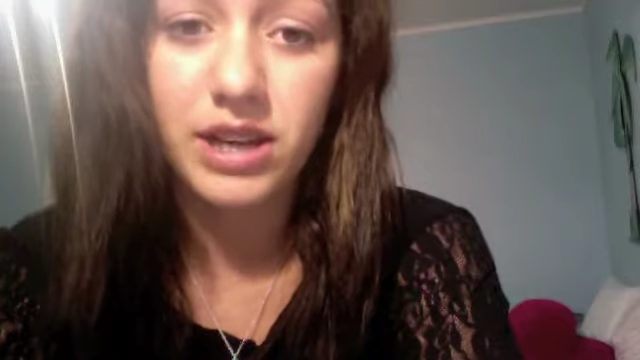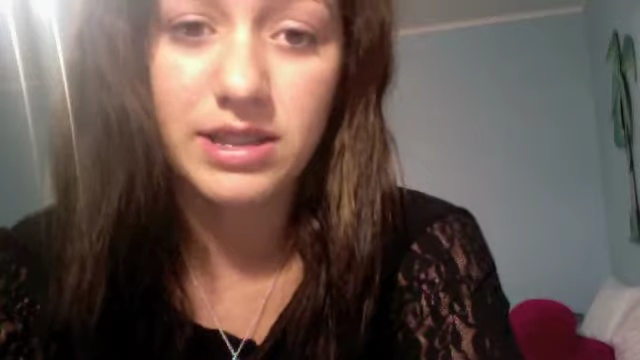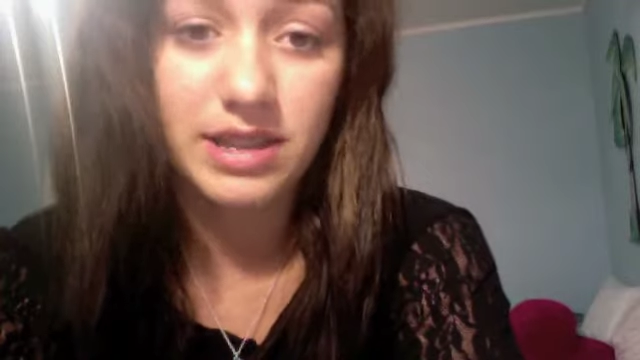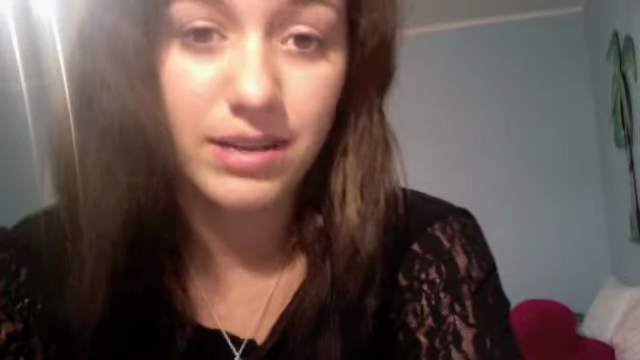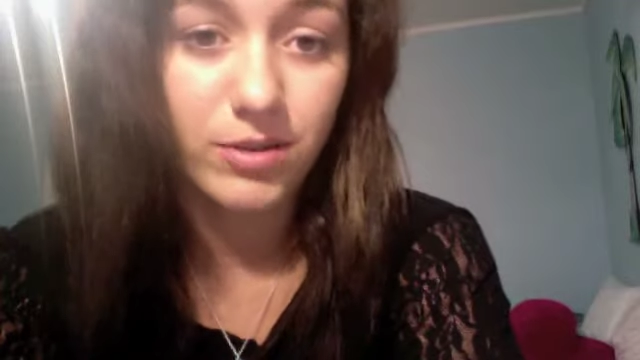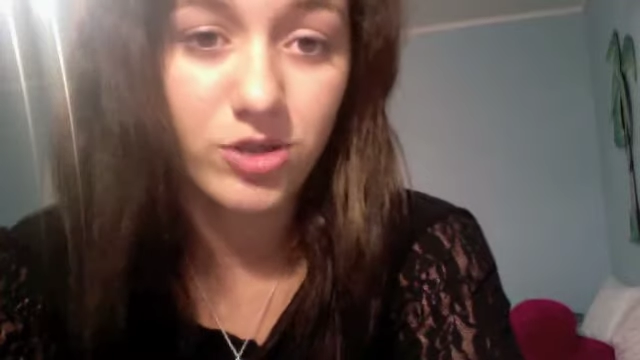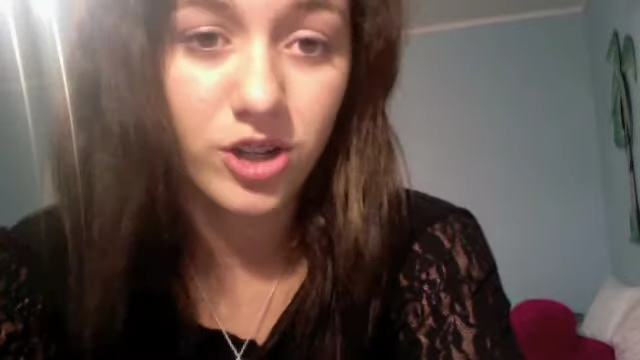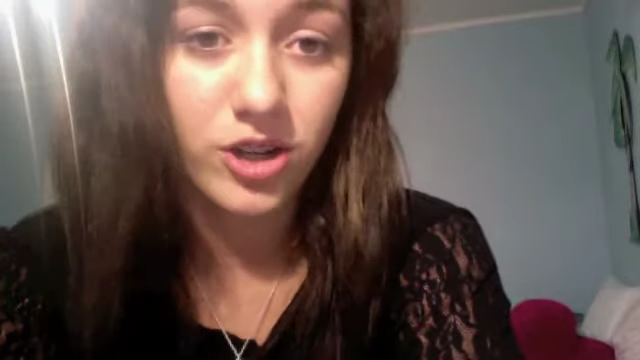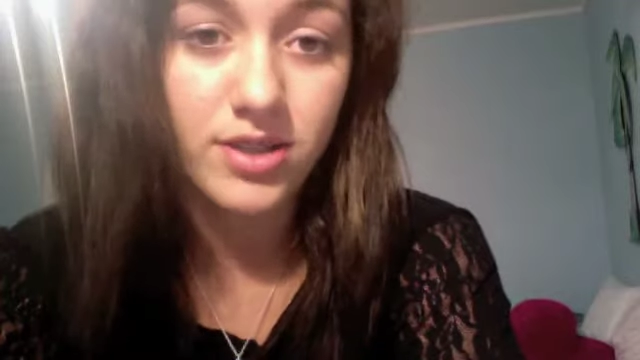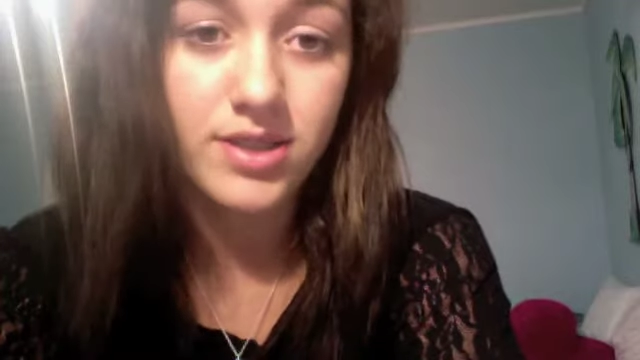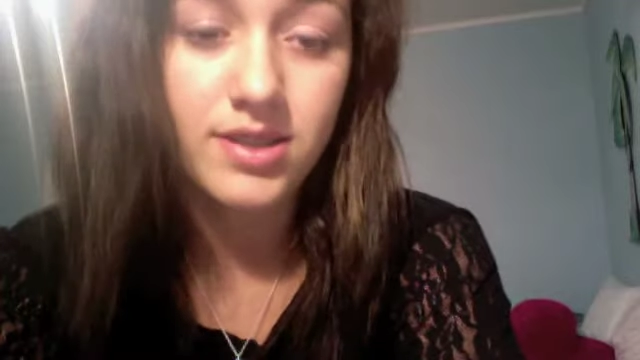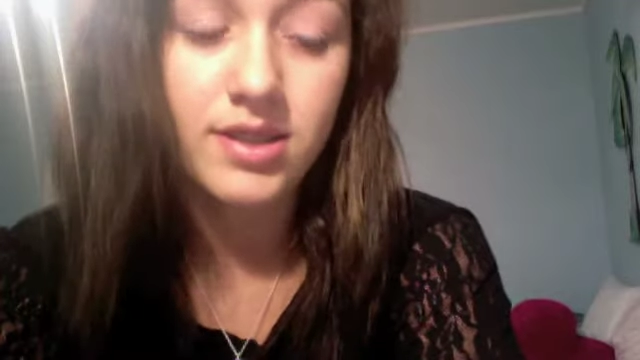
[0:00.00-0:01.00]
is language
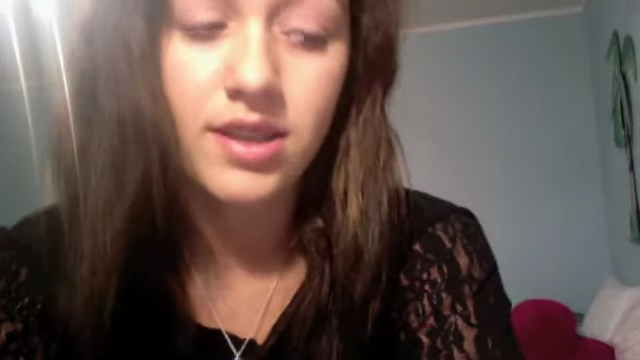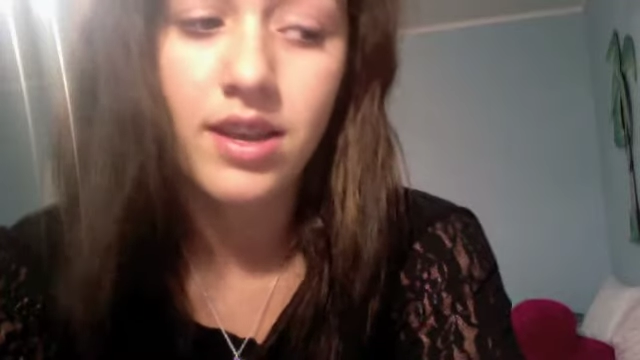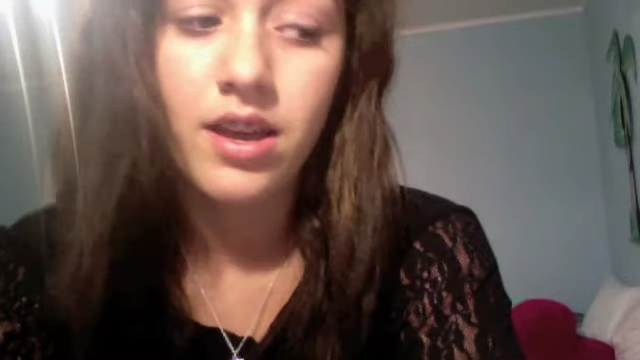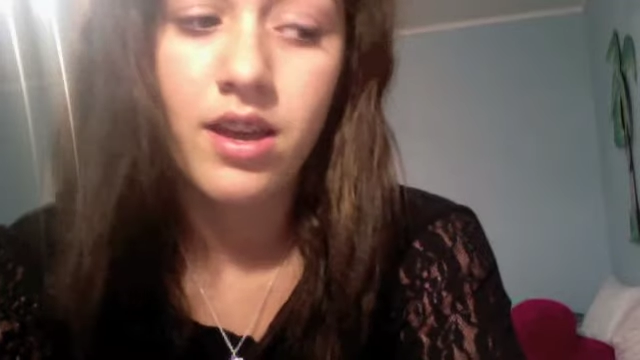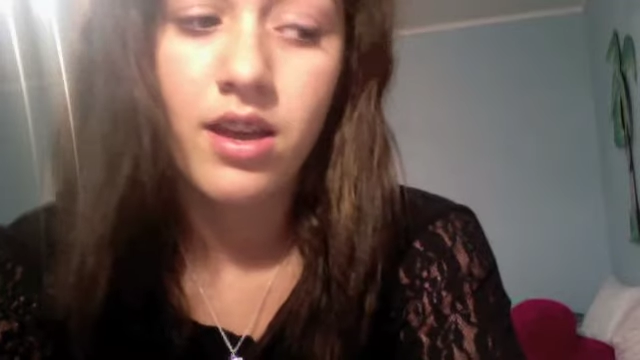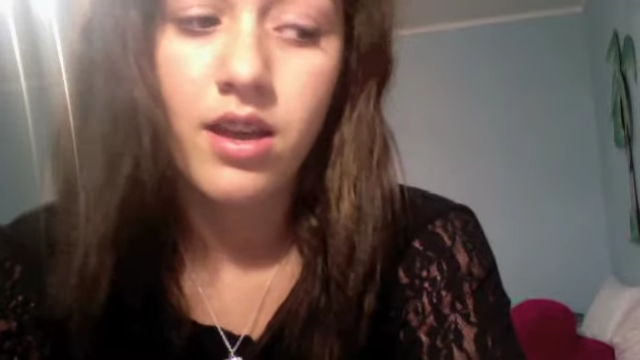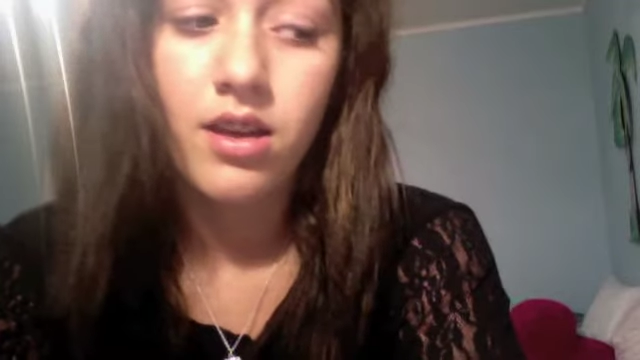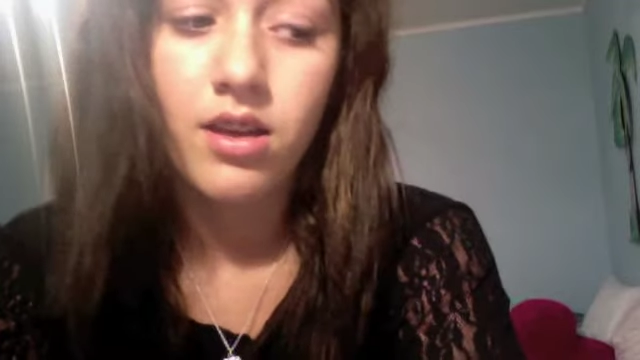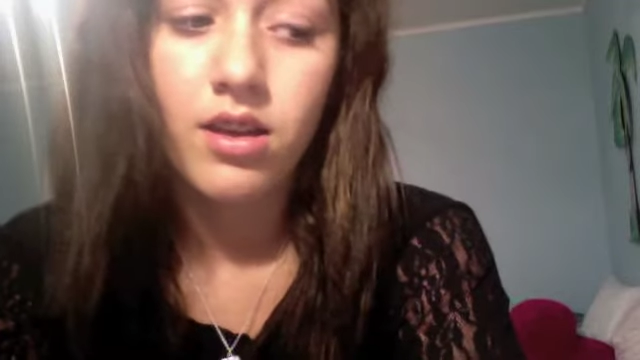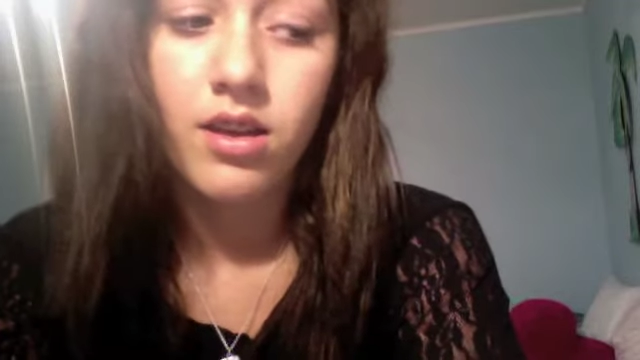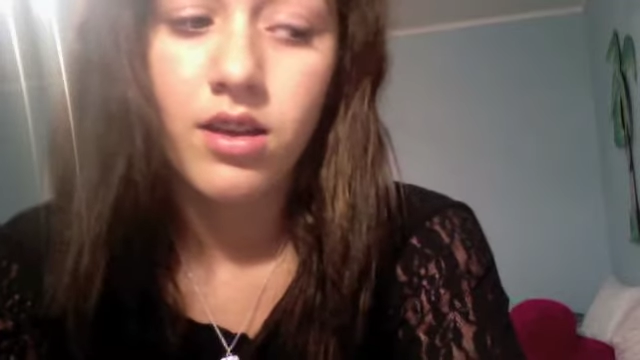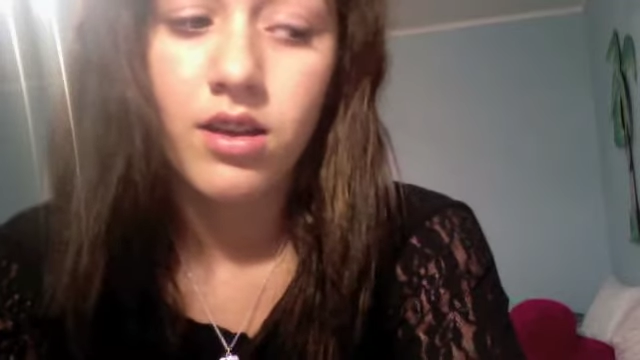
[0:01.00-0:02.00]
arts.
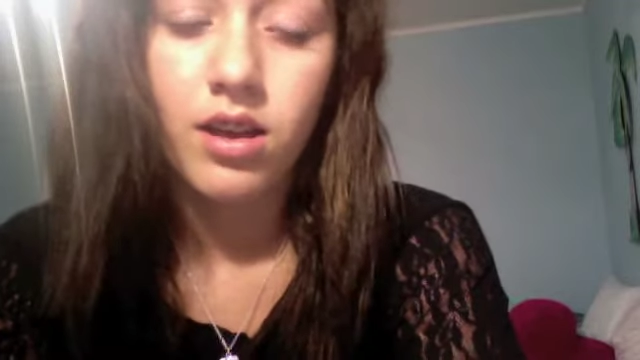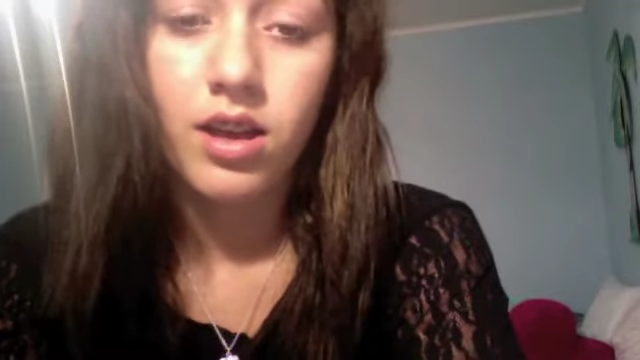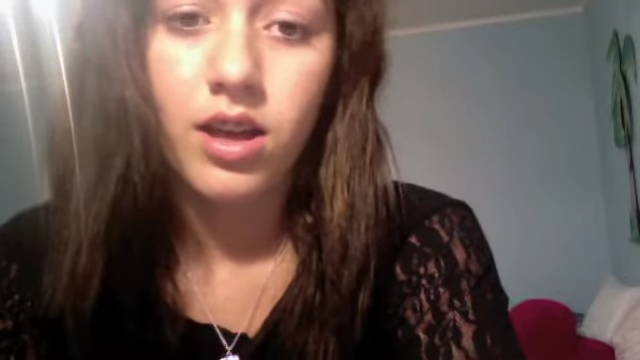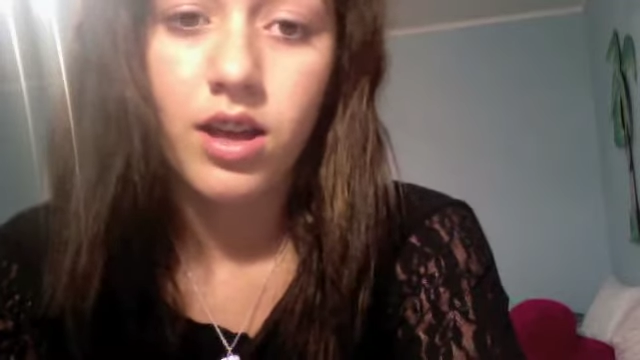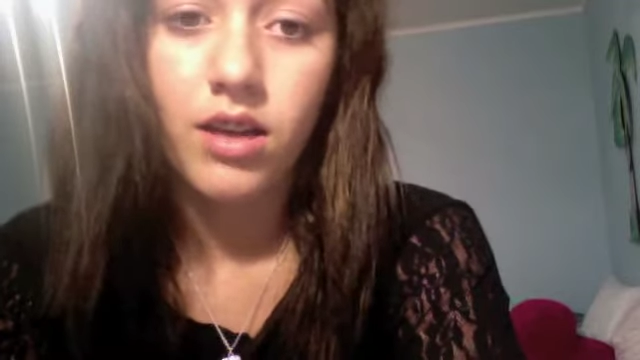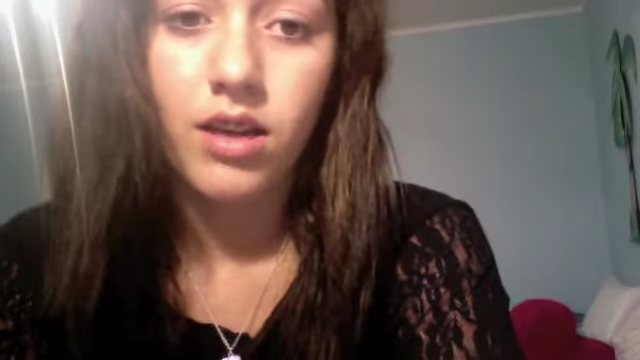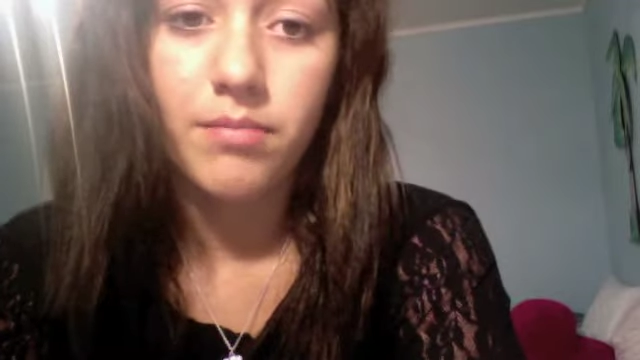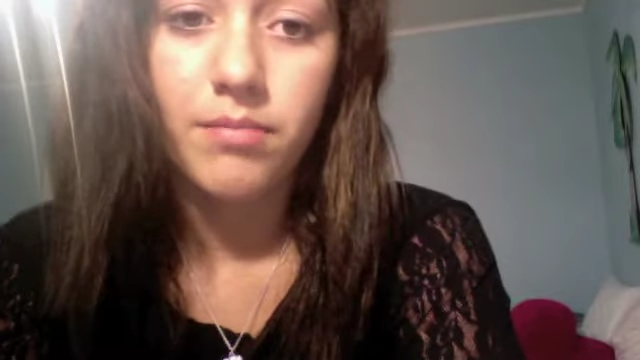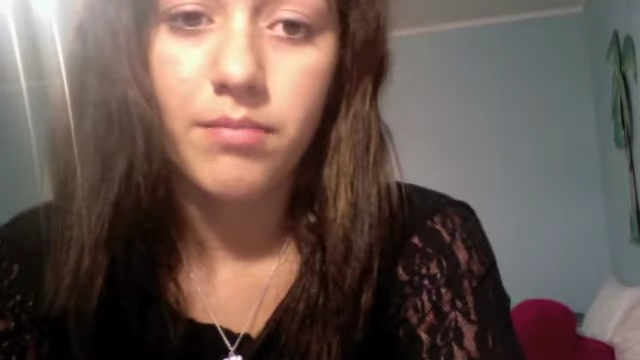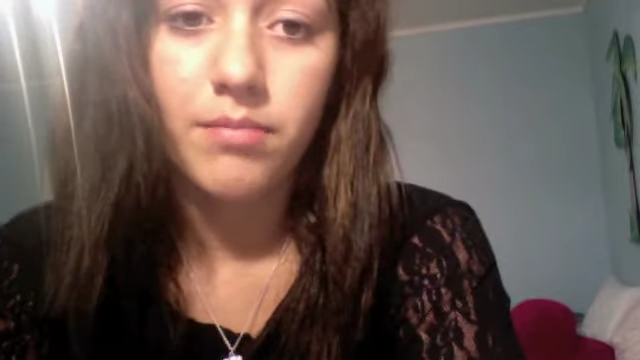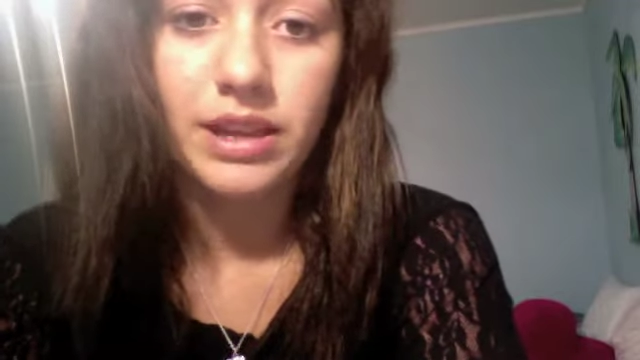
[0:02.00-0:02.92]
My